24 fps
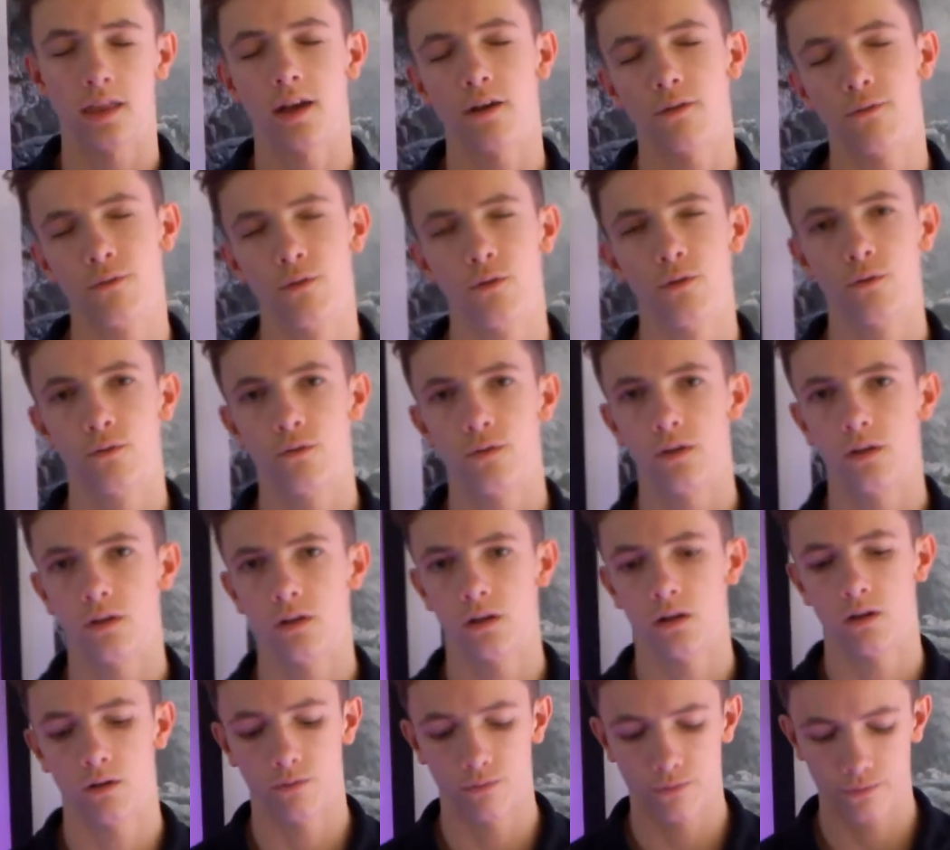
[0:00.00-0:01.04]
that full
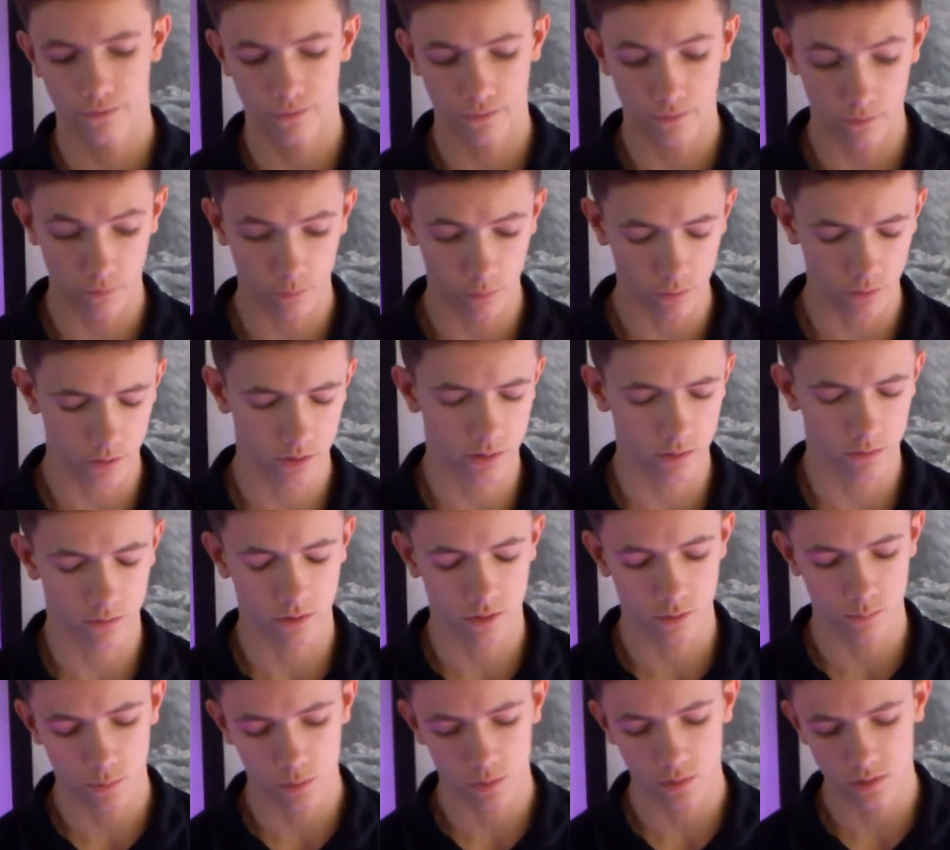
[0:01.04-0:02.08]
feel of what the
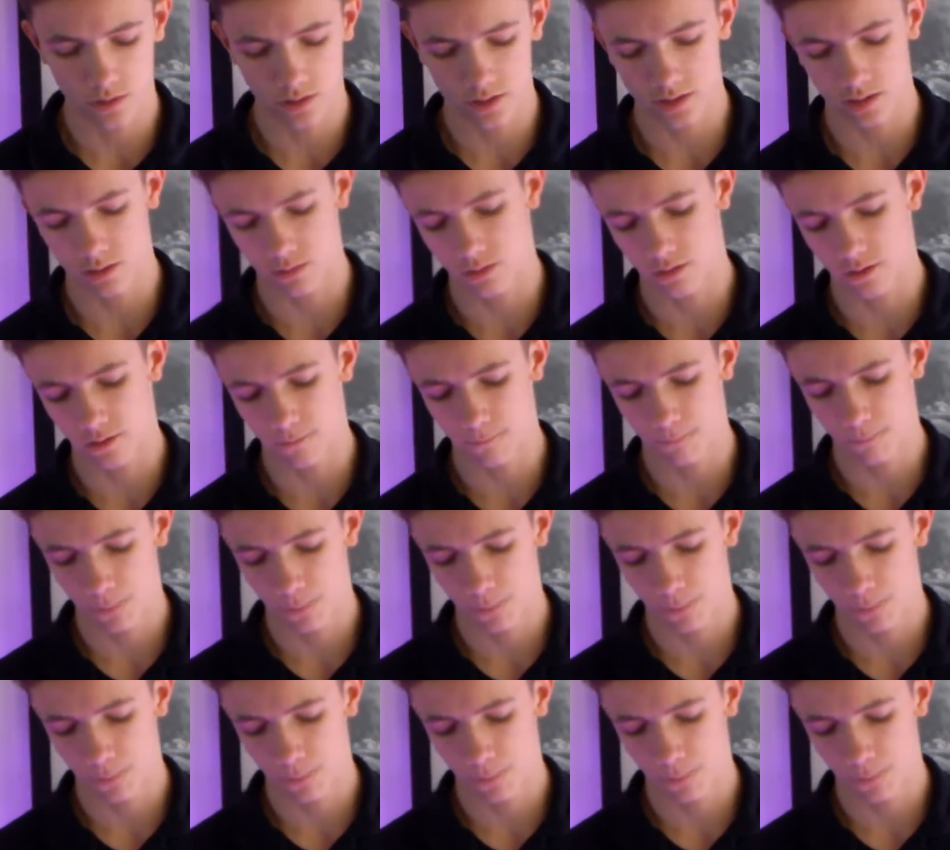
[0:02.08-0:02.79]
song's supposed to sound like.